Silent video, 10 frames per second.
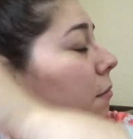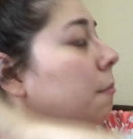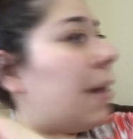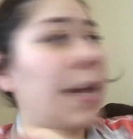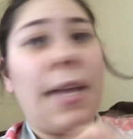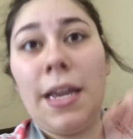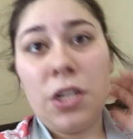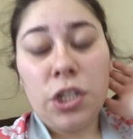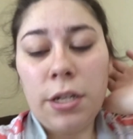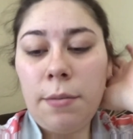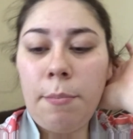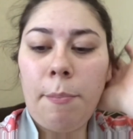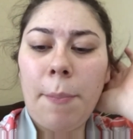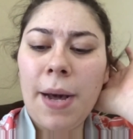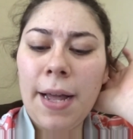medication,
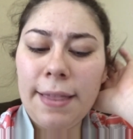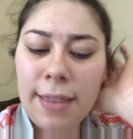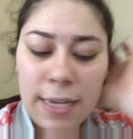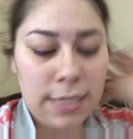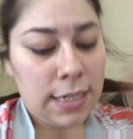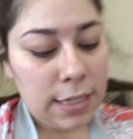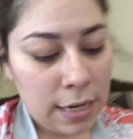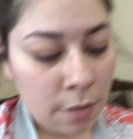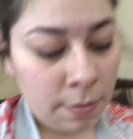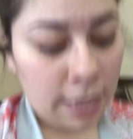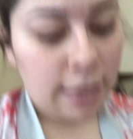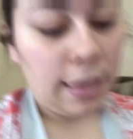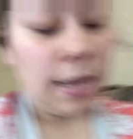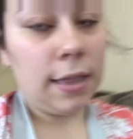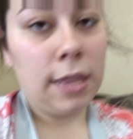but they did tell me
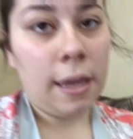that